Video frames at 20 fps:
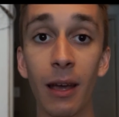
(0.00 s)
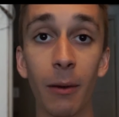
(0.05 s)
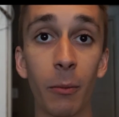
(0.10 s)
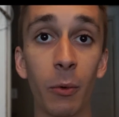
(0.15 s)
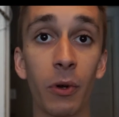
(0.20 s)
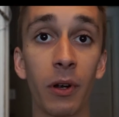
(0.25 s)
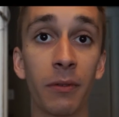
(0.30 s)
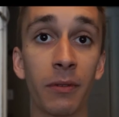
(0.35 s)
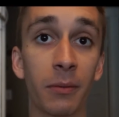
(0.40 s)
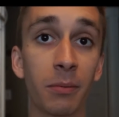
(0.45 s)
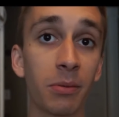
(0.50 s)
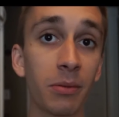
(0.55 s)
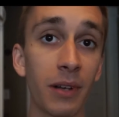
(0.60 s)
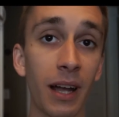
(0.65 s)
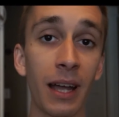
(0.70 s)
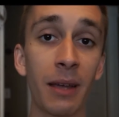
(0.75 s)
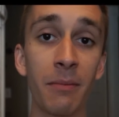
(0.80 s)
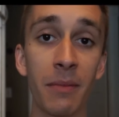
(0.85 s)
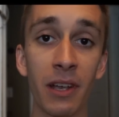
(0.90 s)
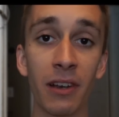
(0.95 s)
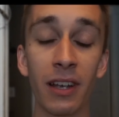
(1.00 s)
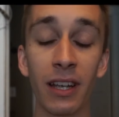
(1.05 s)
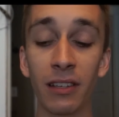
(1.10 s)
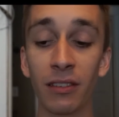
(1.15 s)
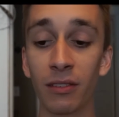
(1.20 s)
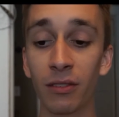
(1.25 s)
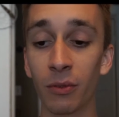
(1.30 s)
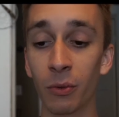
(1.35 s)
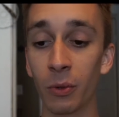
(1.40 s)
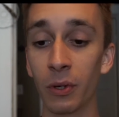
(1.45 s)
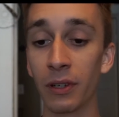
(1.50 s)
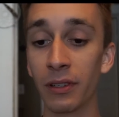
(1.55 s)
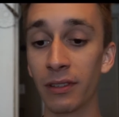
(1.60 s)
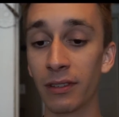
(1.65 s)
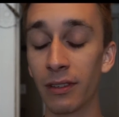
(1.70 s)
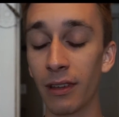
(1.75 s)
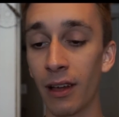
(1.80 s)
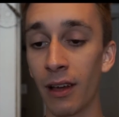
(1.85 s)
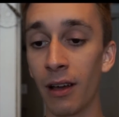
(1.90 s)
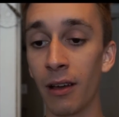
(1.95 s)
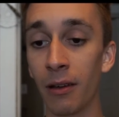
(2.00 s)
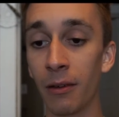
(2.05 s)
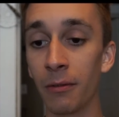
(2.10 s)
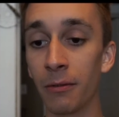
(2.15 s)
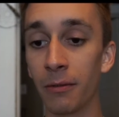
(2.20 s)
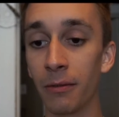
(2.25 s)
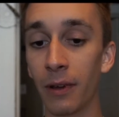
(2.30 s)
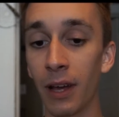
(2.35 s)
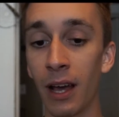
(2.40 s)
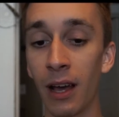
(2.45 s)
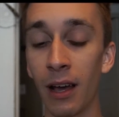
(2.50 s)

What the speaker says: more of a primary source of